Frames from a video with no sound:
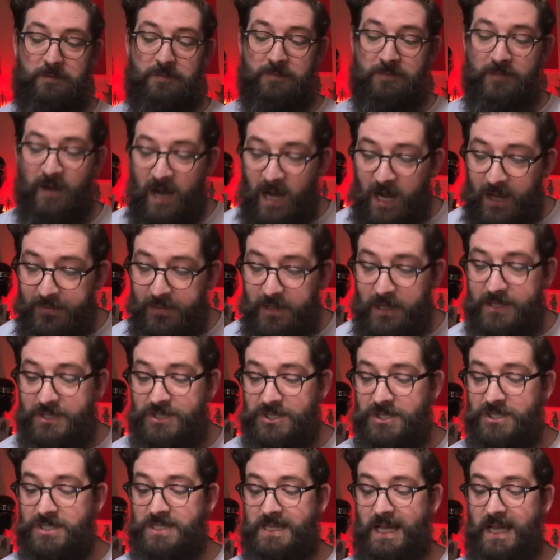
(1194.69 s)
Father,
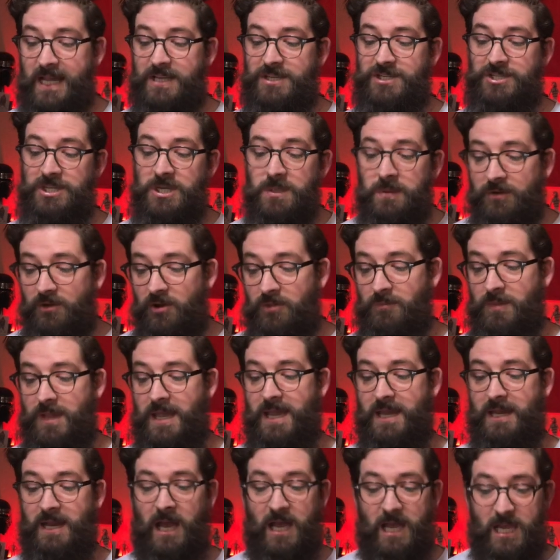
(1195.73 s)
just as you are in me
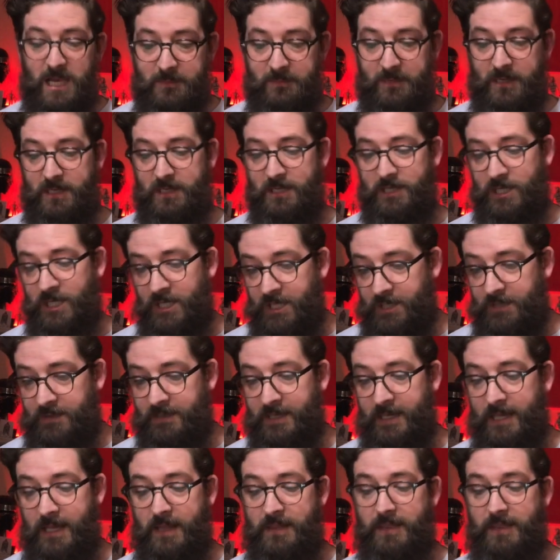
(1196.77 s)
and I am in you,